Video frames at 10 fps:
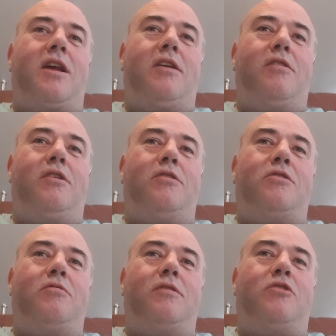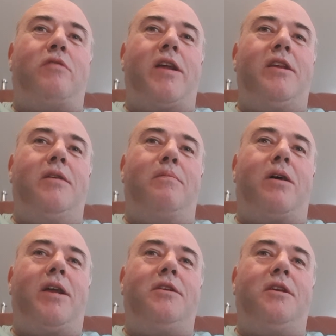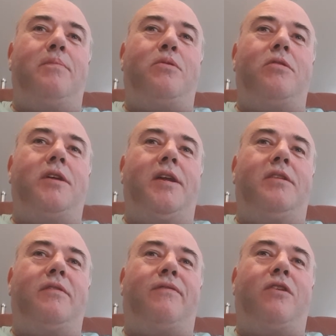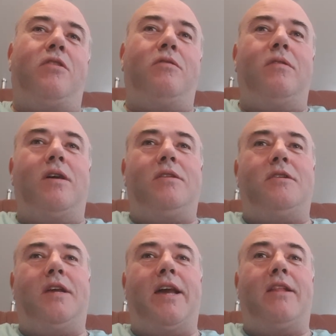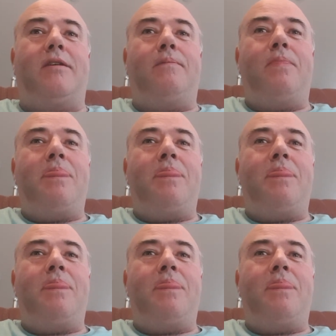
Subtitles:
you're sort of training your mind and your body to flow together,